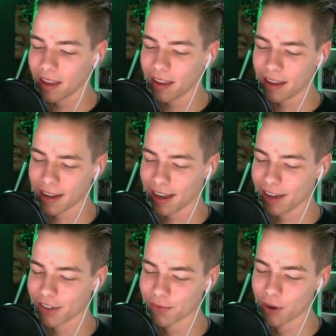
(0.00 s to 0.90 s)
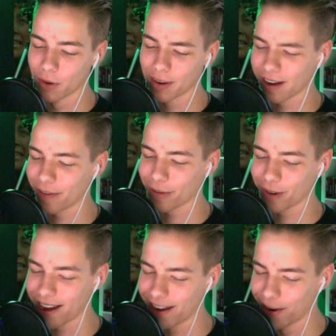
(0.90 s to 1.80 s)
And I just wrote, "Get off your
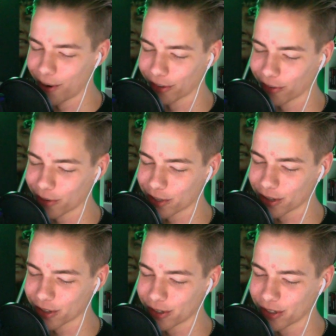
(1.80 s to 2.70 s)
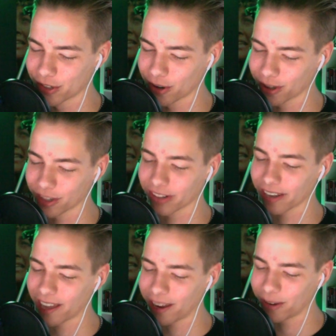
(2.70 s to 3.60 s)
high horse and return to the circus,
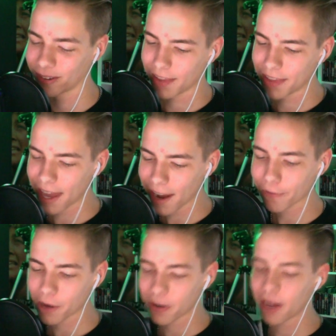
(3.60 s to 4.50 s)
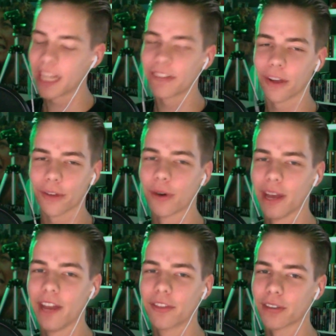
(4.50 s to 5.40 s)
clown." Then I found out he's also
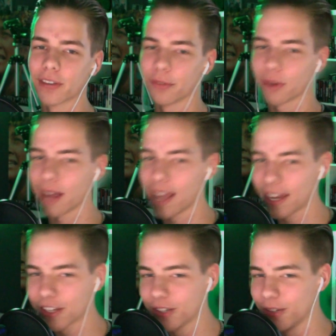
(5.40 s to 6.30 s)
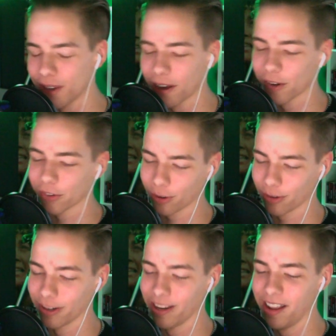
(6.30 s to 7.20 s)
on Instagram, so I had to do another
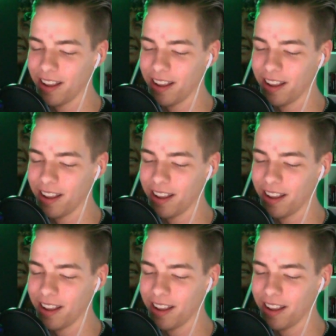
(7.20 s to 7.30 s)
story.